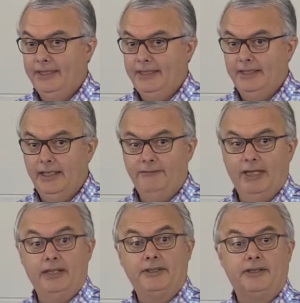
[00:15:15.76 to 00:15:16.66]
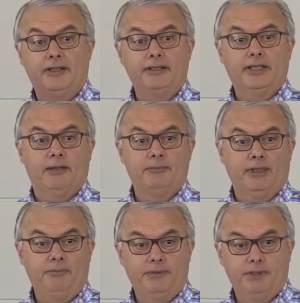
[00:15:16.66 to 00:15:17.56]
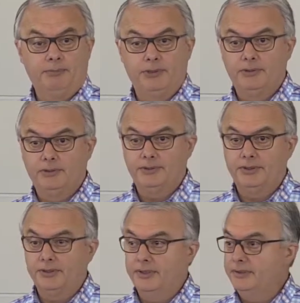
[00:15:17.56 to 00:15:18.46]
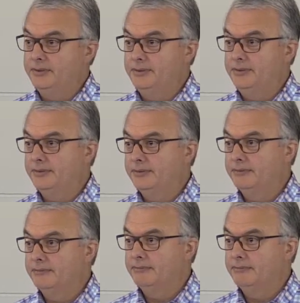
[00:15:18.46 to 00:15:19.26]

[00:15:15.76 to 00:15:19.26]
You know, Valentine comes up, do you put noughts and crosses?